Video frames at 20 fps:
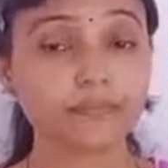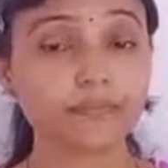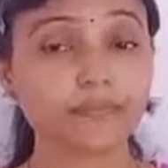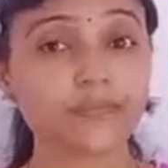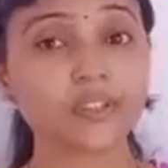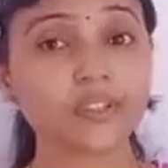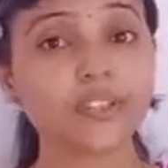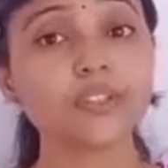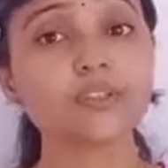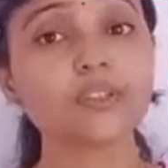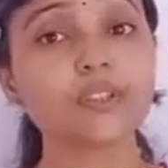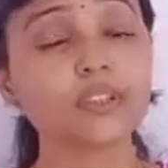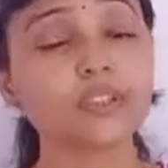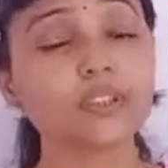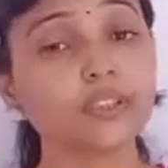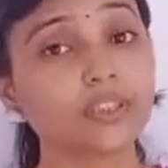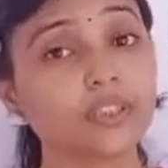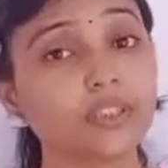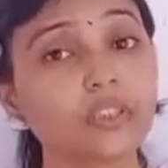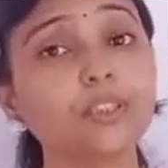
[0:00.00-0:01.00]
Now the
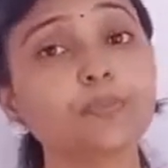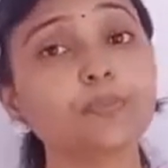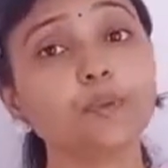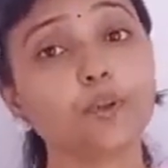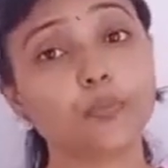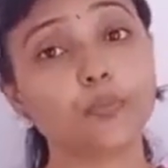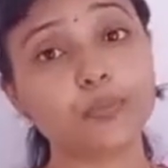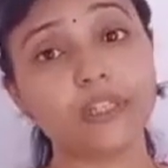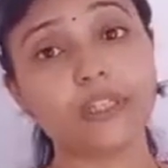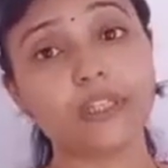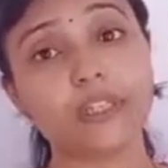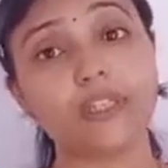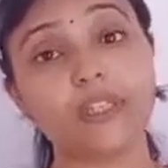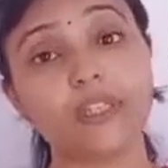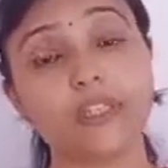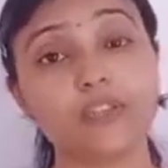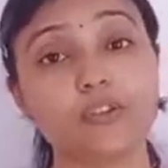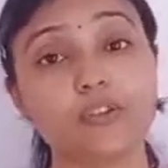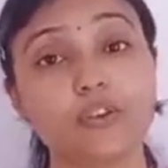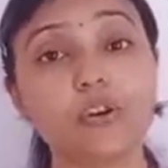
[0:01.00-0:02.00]
third property
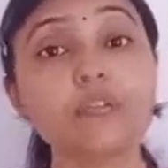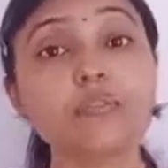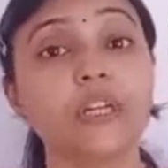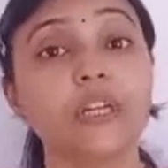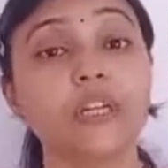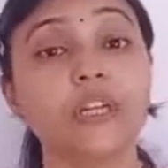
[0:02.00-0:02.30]
is of